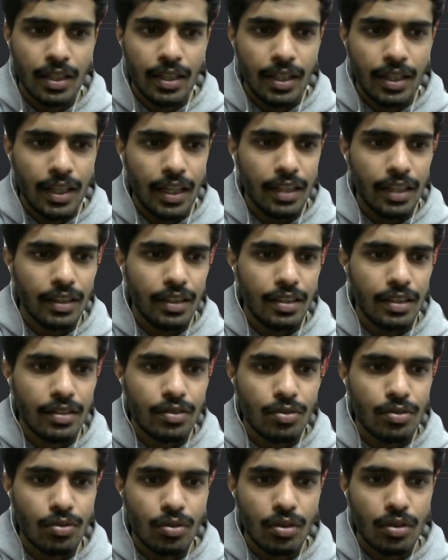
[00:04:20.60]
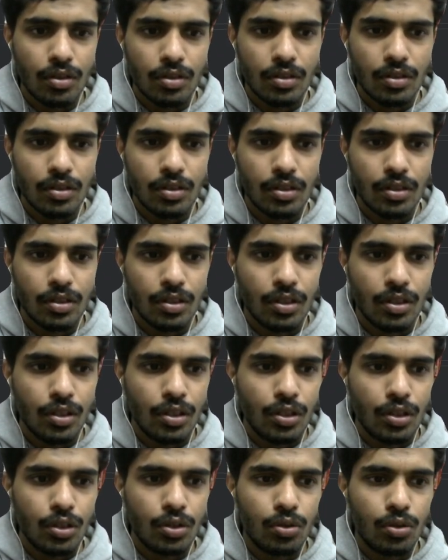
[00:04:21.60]
And then so on
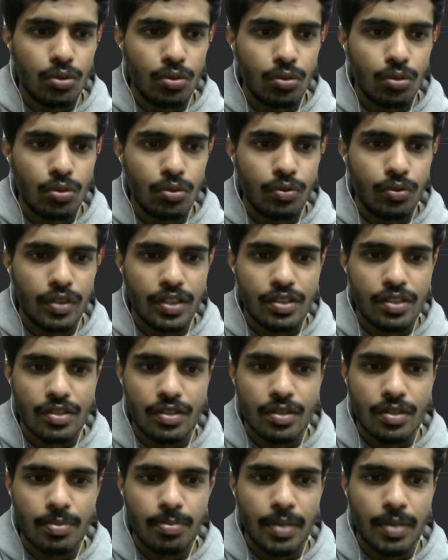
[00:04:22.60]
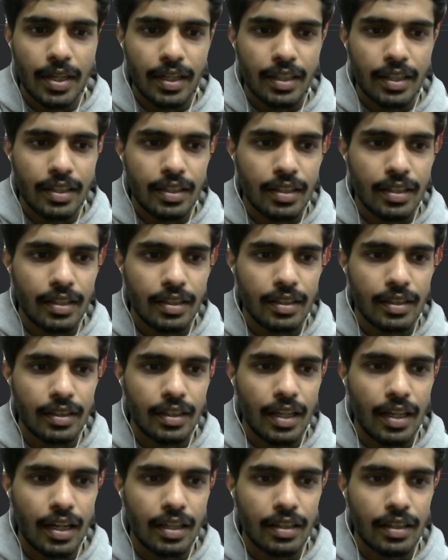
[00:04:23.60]
to we just plug it
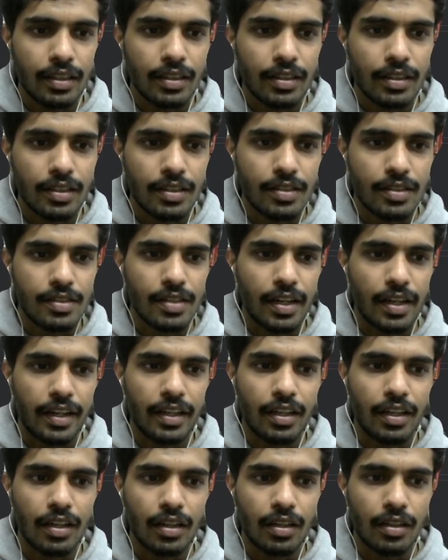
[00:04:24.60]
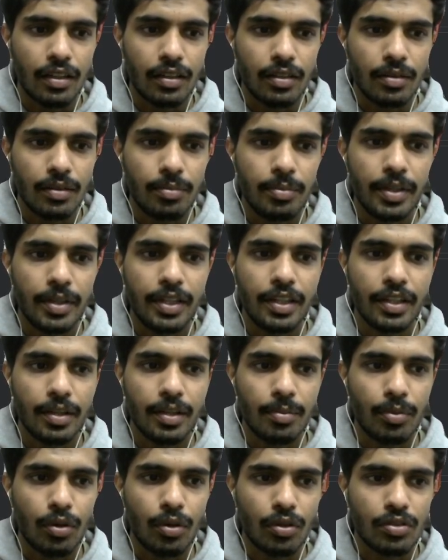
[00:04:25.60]
that inside our median
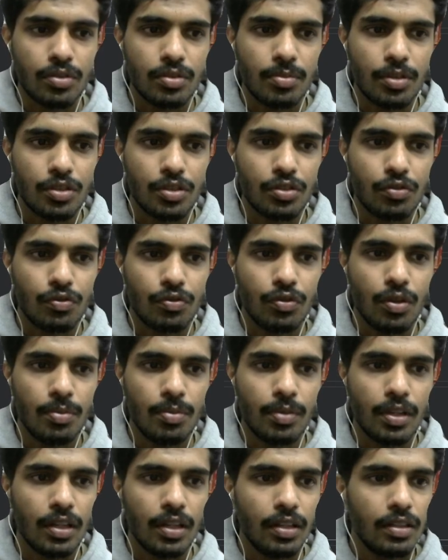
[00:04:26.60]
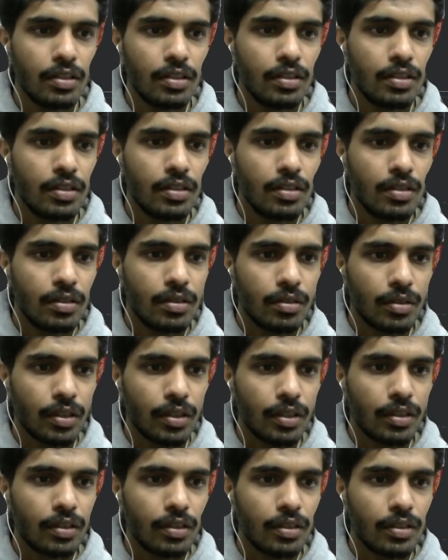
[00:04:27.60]
approximation formula.
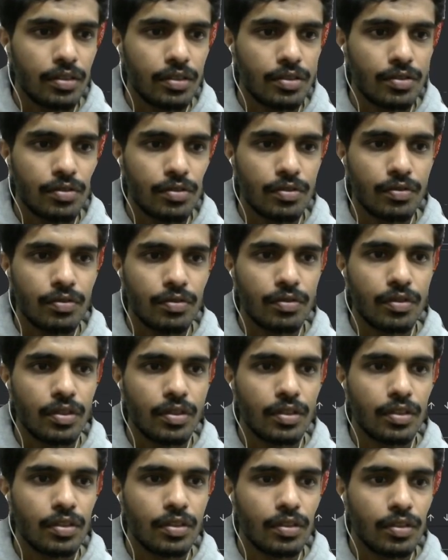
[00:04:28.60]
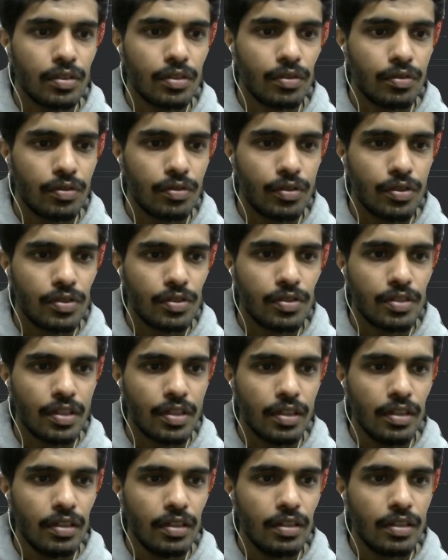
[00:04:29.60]
Okay, let's just run the first
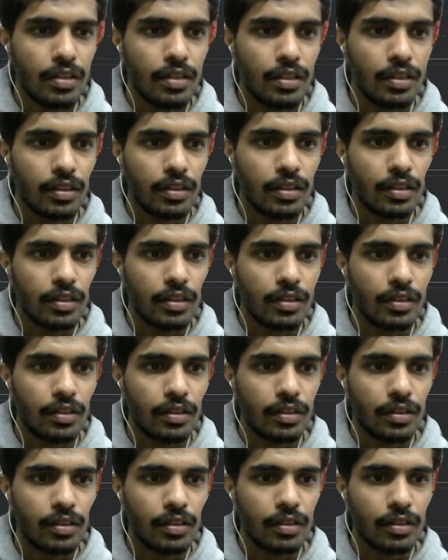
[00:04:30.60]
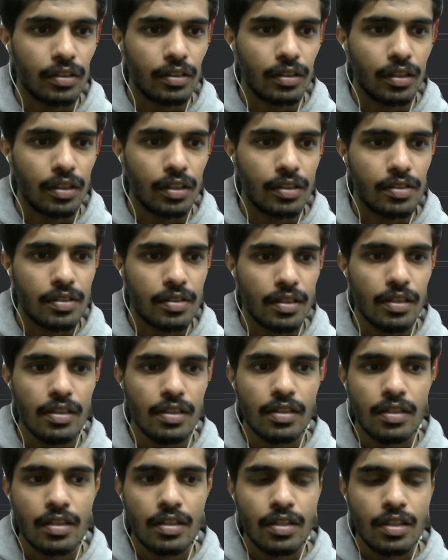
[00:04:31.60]
cell and then run the another cell
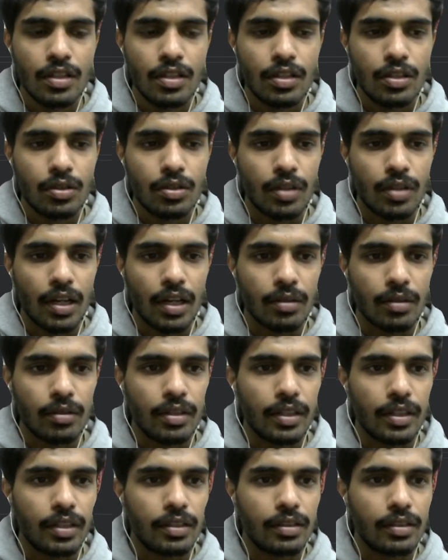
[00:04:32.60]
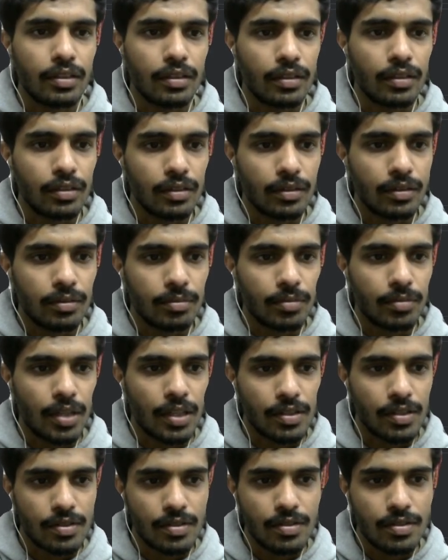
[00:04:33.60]
to calculate the
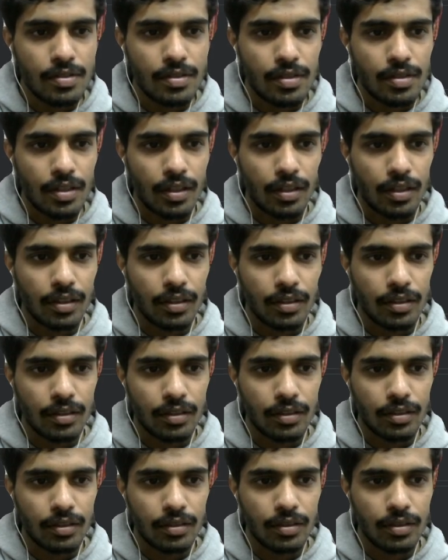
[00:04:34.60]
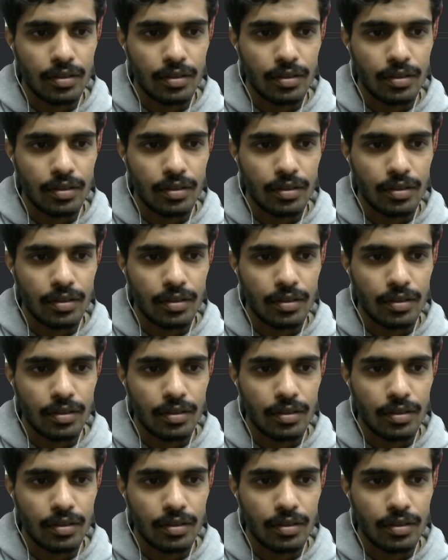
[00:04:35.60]
answers. And